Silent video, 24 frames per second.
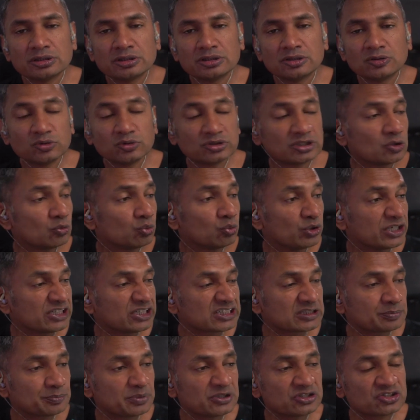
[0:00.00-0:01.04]
with the
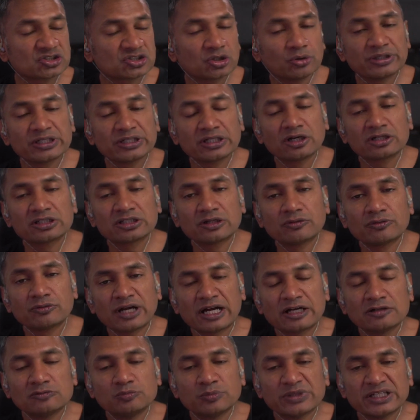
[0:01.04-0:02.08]
whispers going on
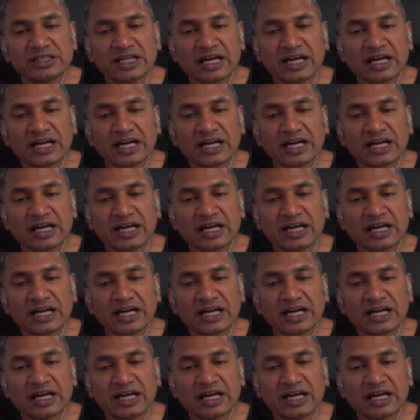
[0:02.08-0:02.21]
around me